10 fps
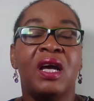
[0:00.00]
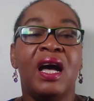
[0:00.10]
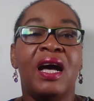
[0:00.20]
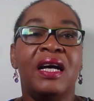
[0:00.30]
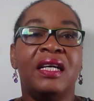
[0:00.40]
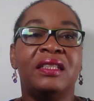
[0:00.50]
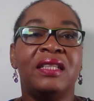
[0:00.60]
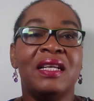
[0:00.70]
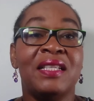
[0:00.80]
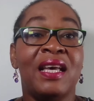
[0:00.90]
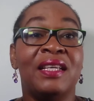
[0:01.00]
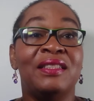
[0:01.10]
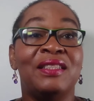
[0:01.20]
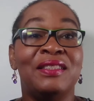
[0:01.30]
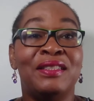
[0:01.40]
And as I
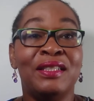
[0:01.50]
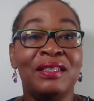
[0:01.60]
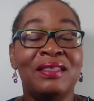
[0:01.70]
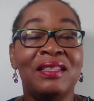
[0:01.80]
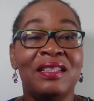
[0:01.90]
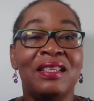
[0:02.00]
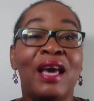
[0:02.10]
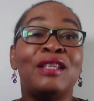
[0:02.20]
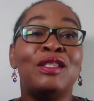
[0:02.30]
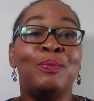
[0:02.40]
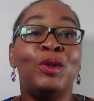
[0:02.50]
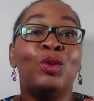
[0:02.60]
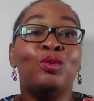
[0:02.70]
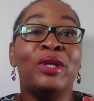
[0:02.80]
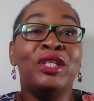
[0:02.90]
did the
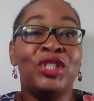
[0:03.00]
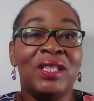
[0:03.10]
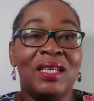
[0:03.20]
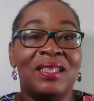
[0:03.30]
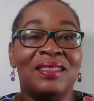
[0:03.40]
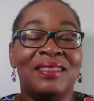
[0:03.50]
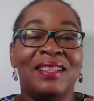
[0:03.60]
exploration,